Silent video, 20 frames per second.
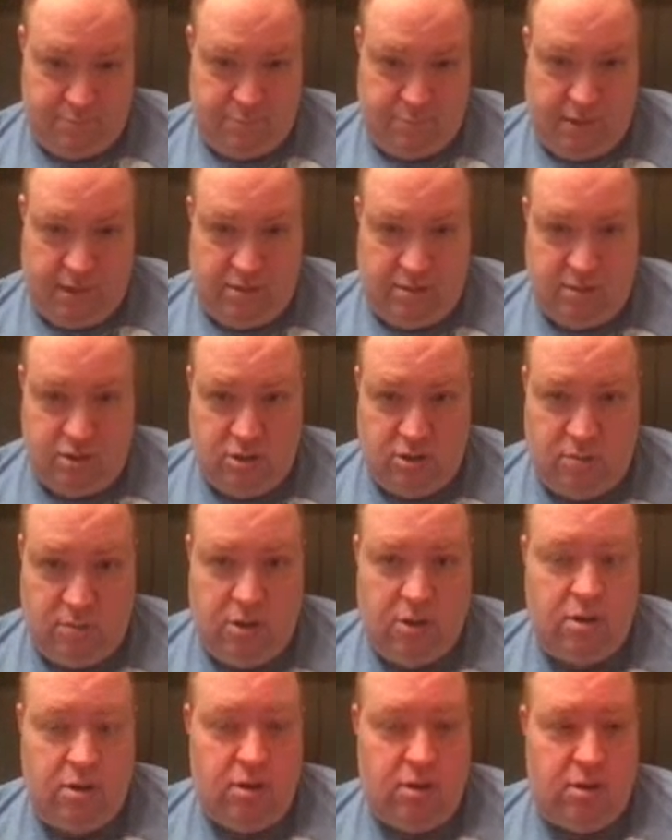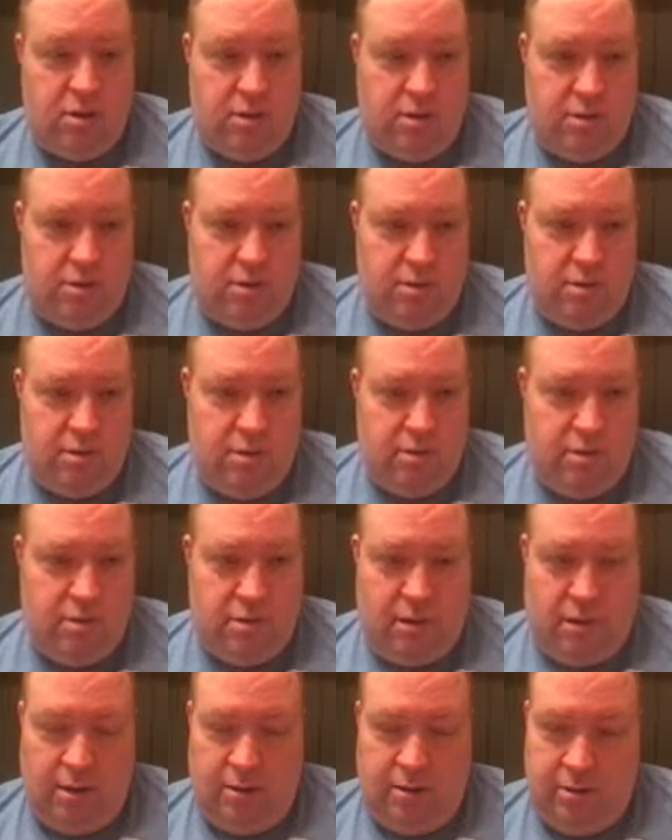it's going to be
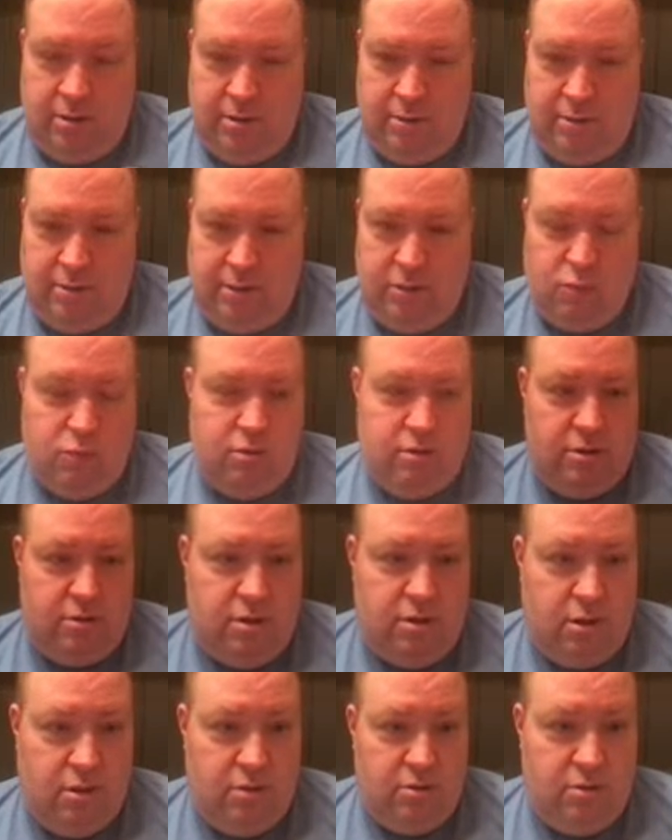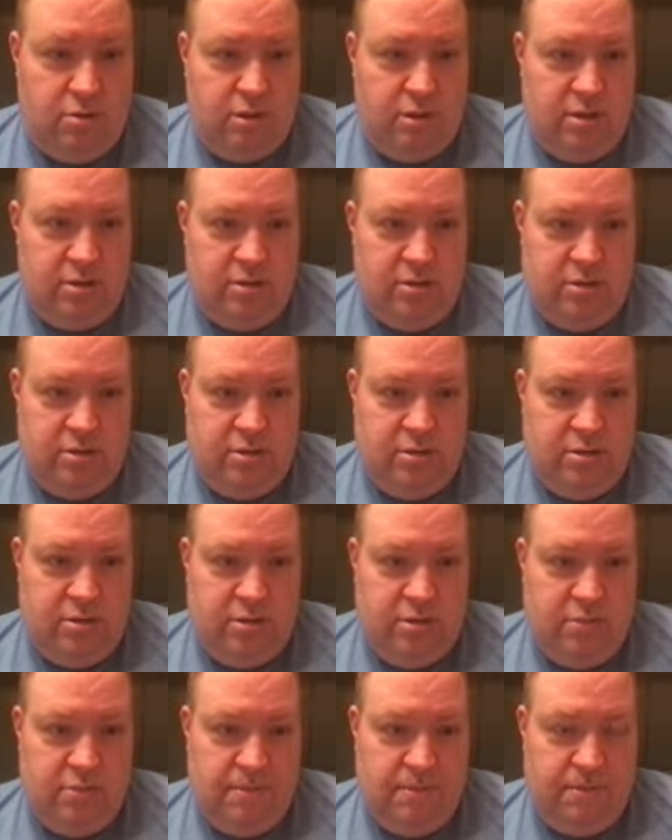another one of these cards that's
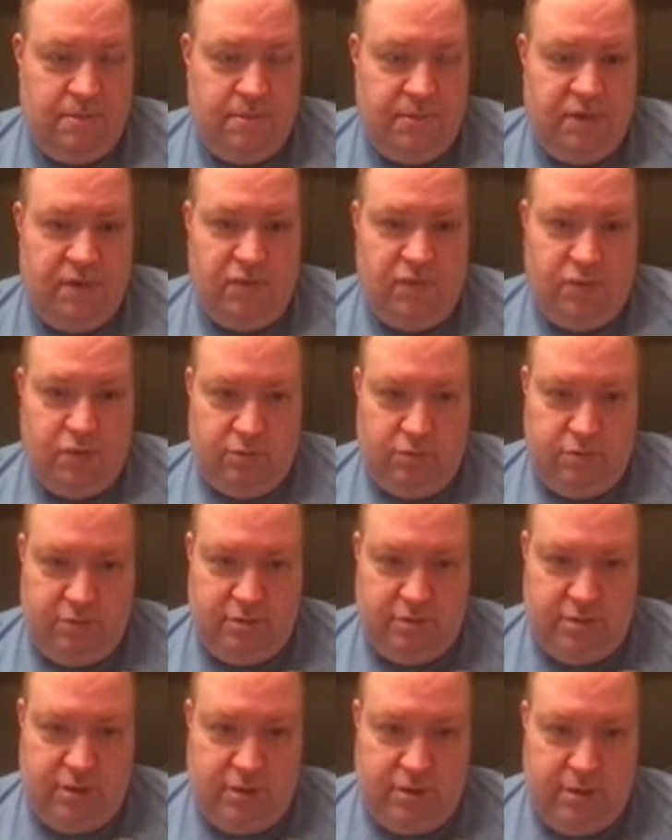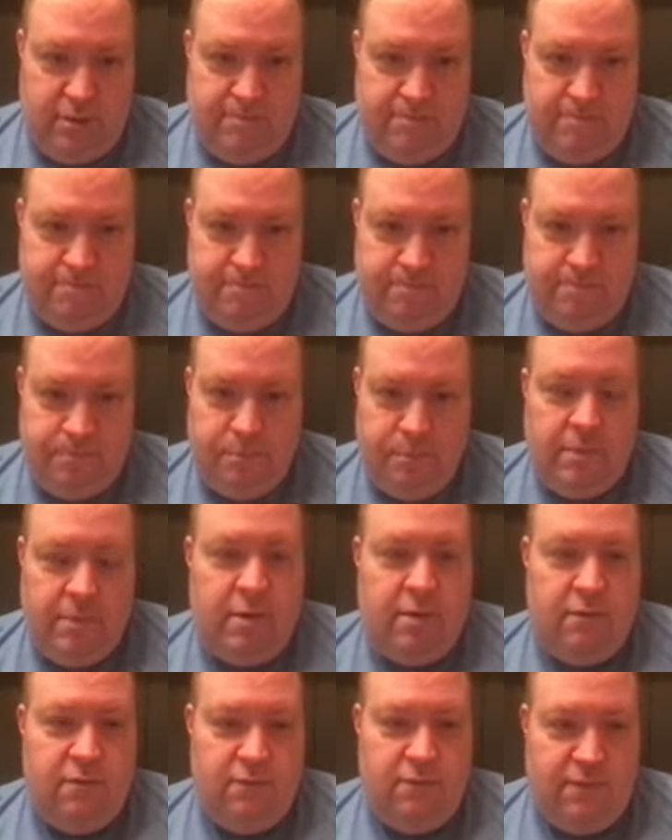difficult to set up,
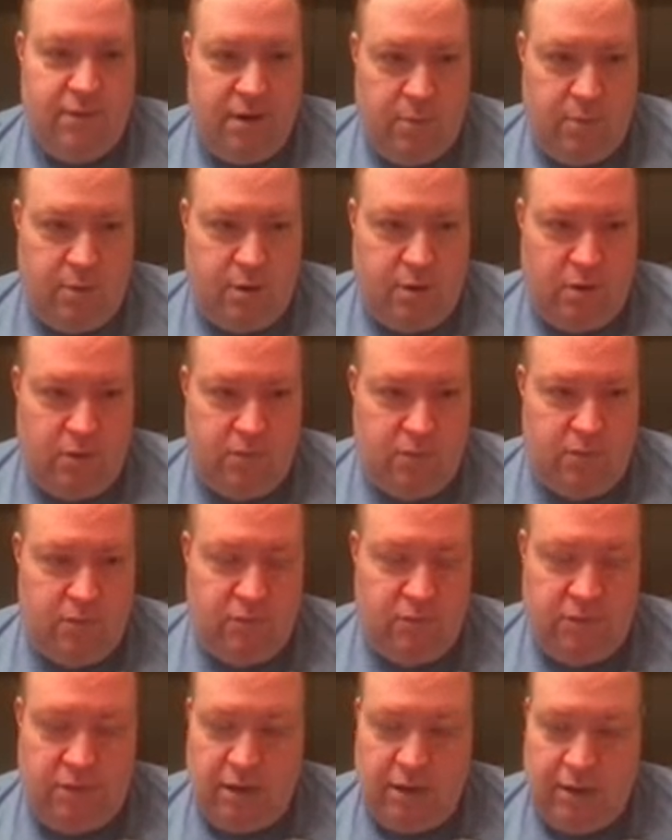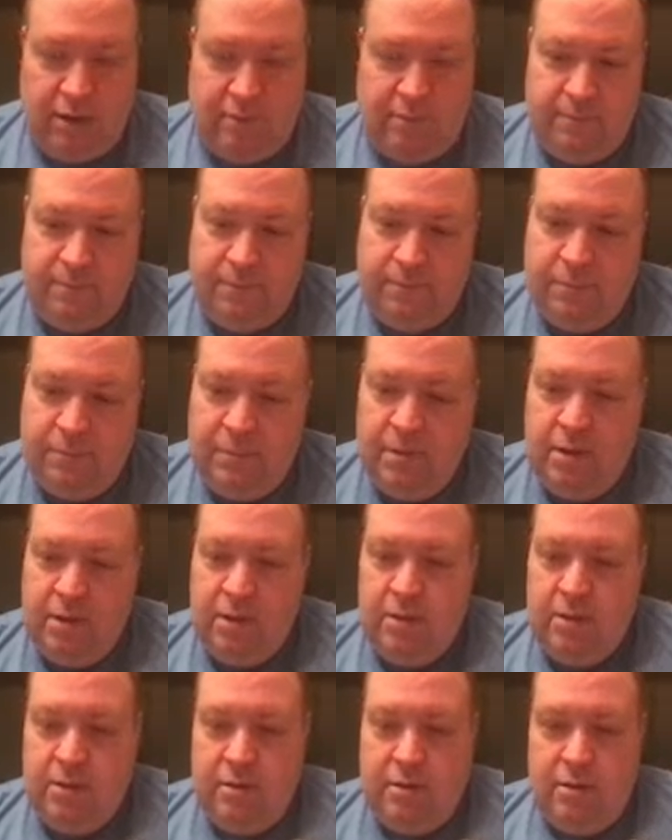very powerful if you can.
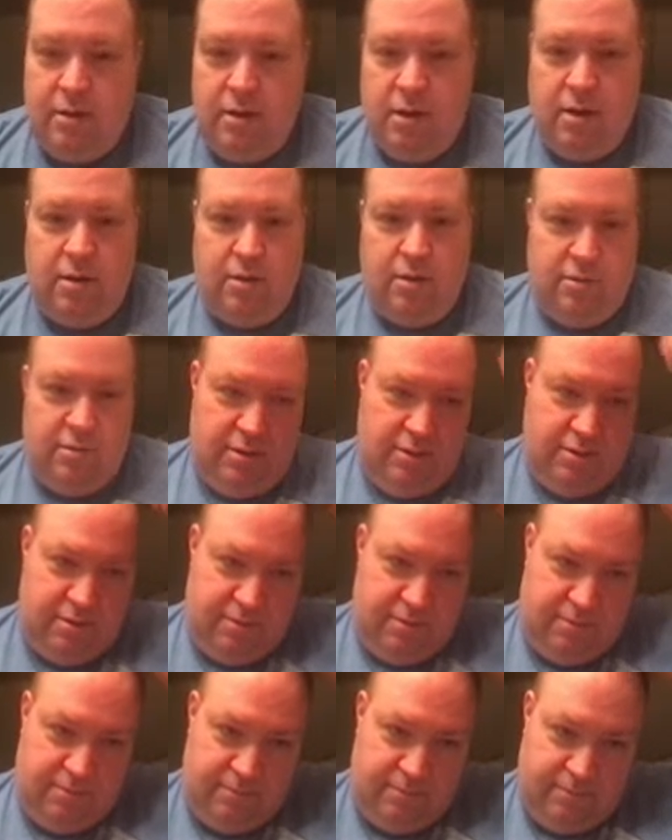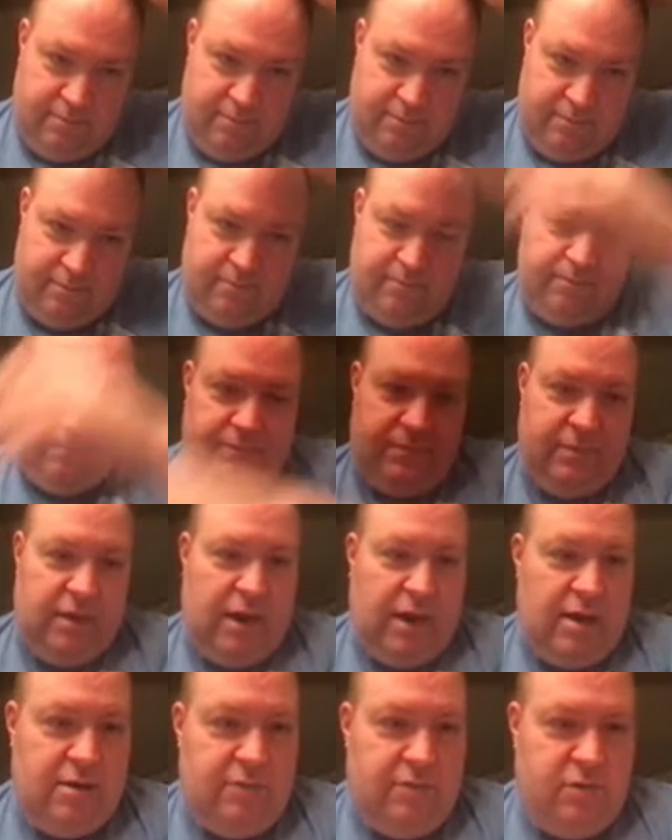This
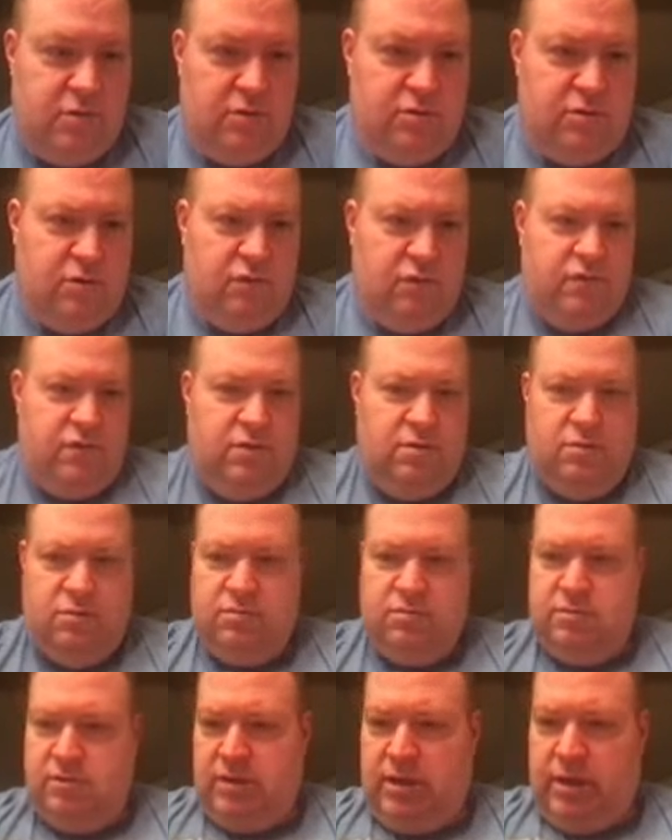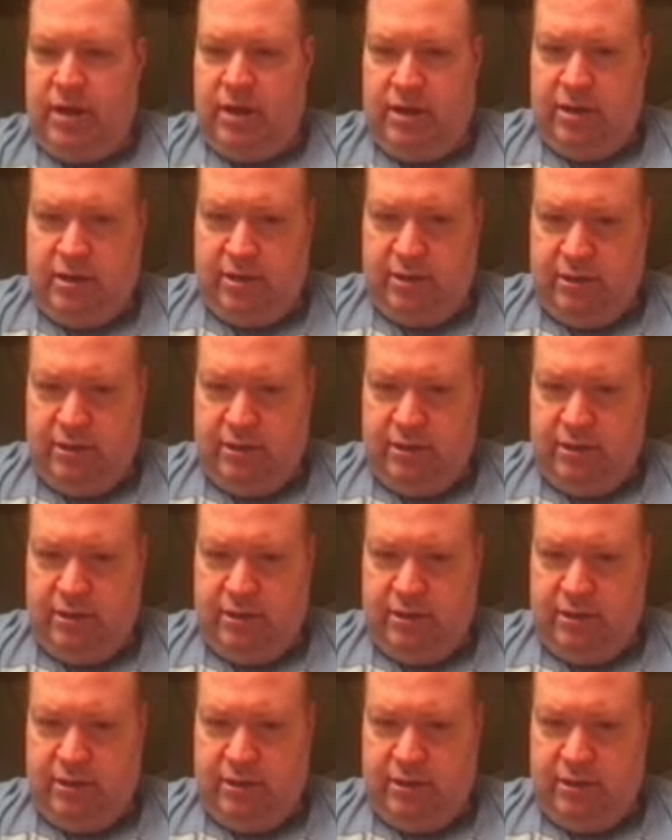kind of also feels like